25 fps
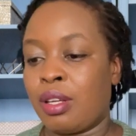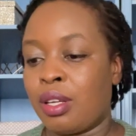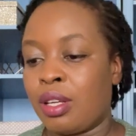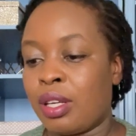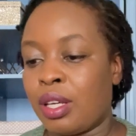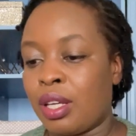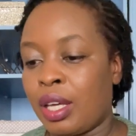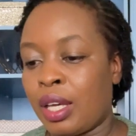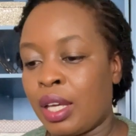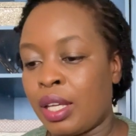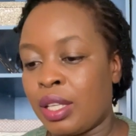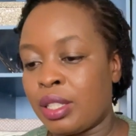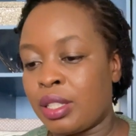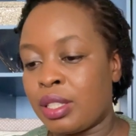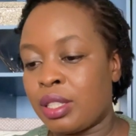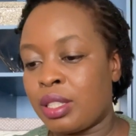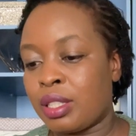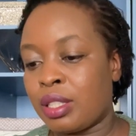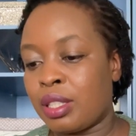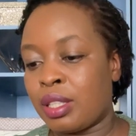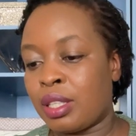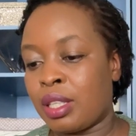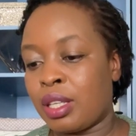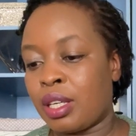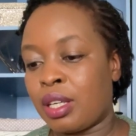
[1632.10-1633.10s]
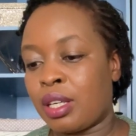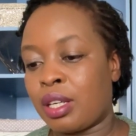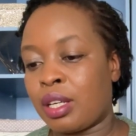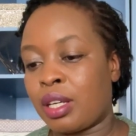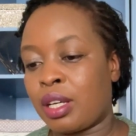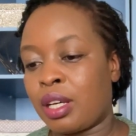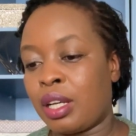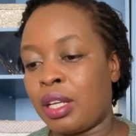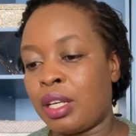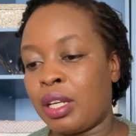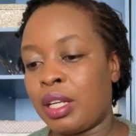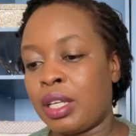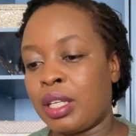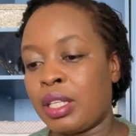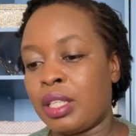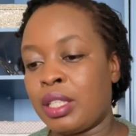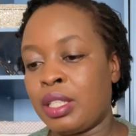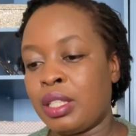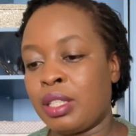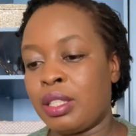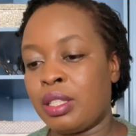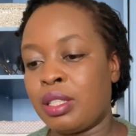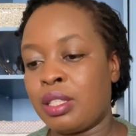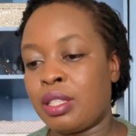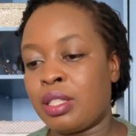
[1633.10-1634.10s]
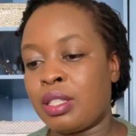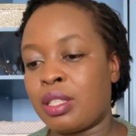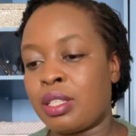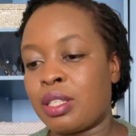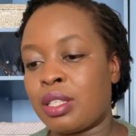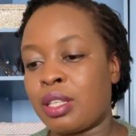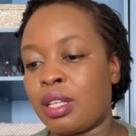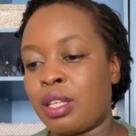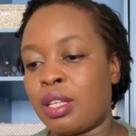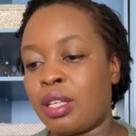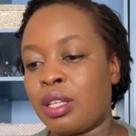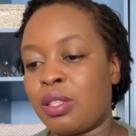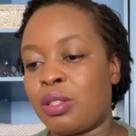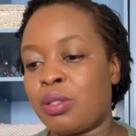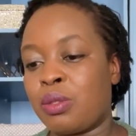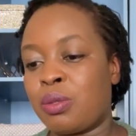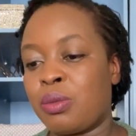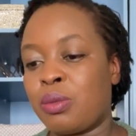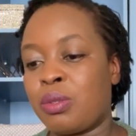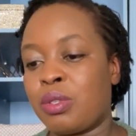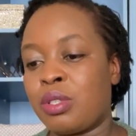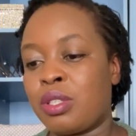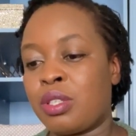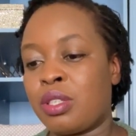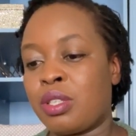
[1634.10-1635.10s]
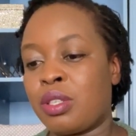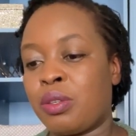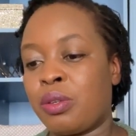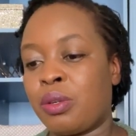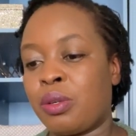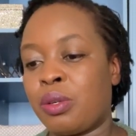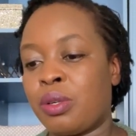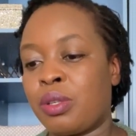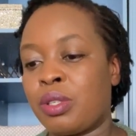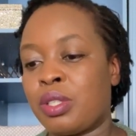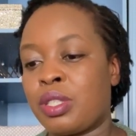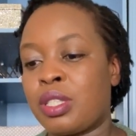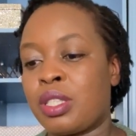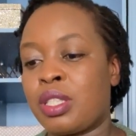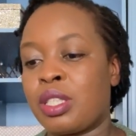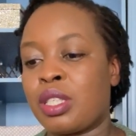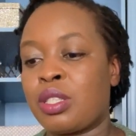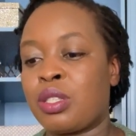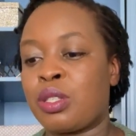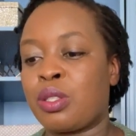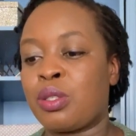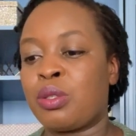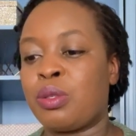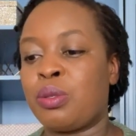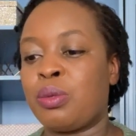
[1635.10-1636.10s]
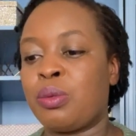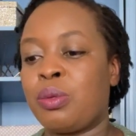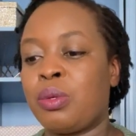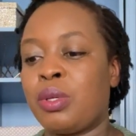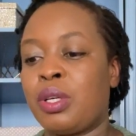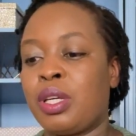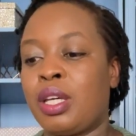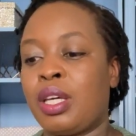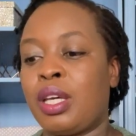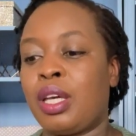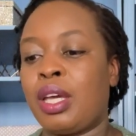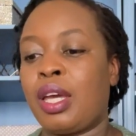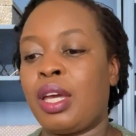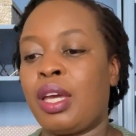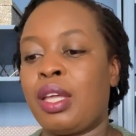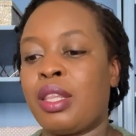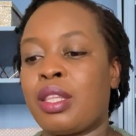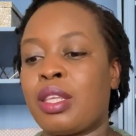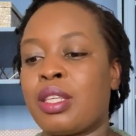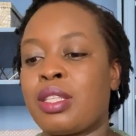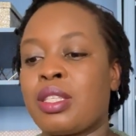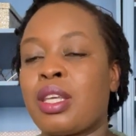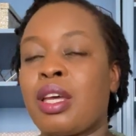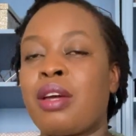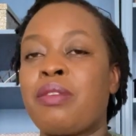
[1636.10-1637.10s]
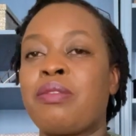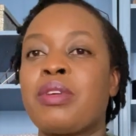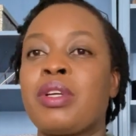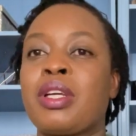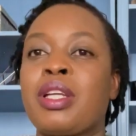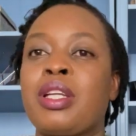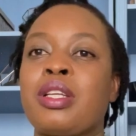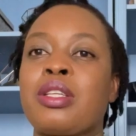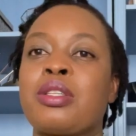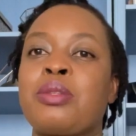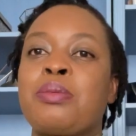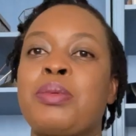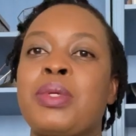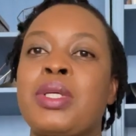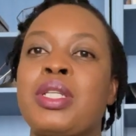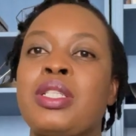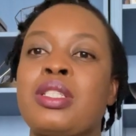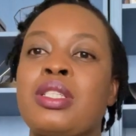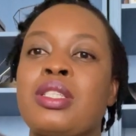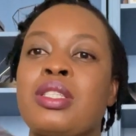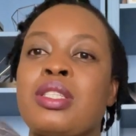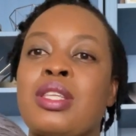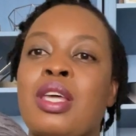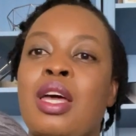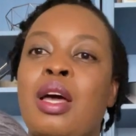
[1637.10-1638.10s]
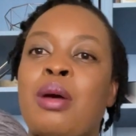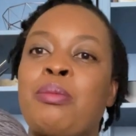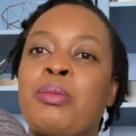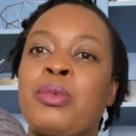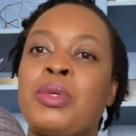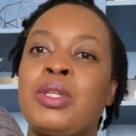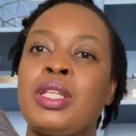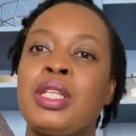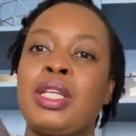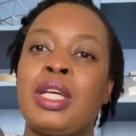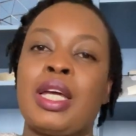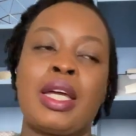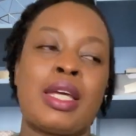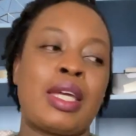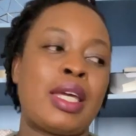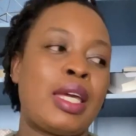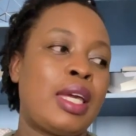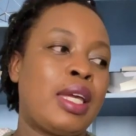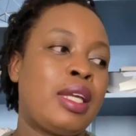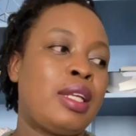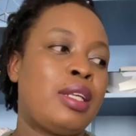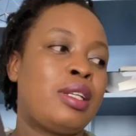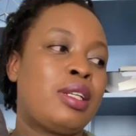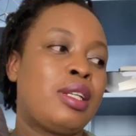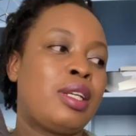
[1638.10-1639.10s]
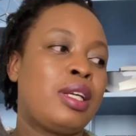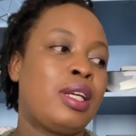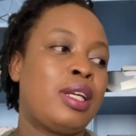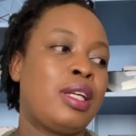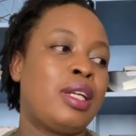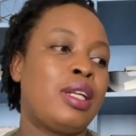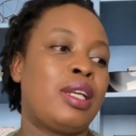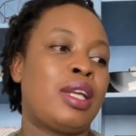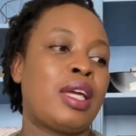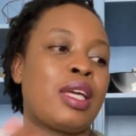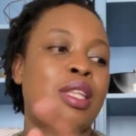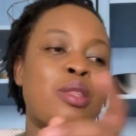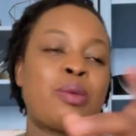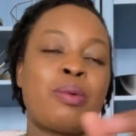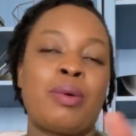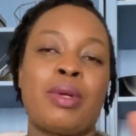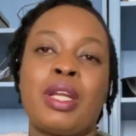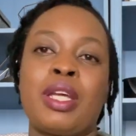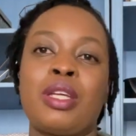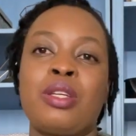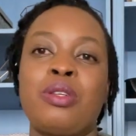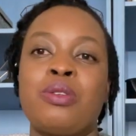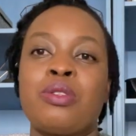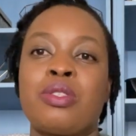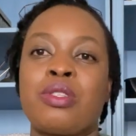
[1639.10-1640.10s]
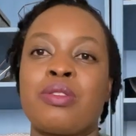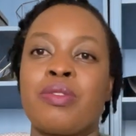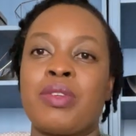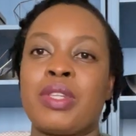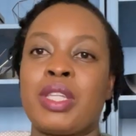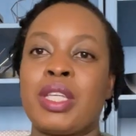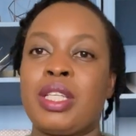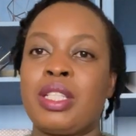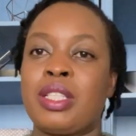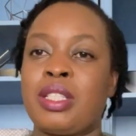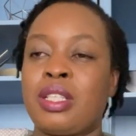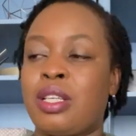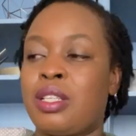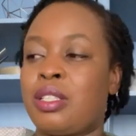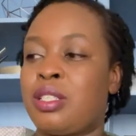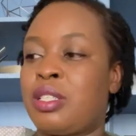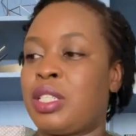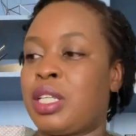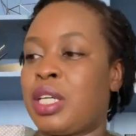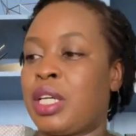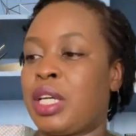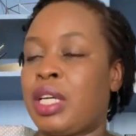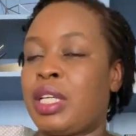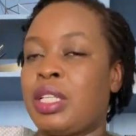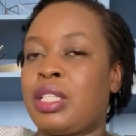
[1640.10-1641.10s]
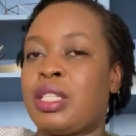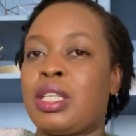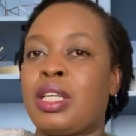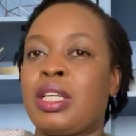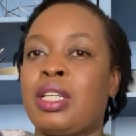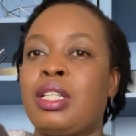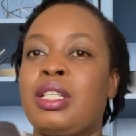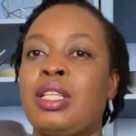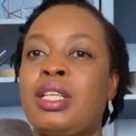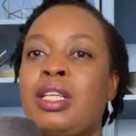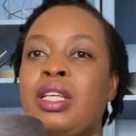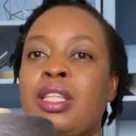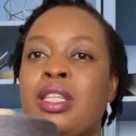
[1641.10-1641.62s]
And the color is 2062, and that's African Expressions Harmony again, like the one I used for the Intarsia cardigan.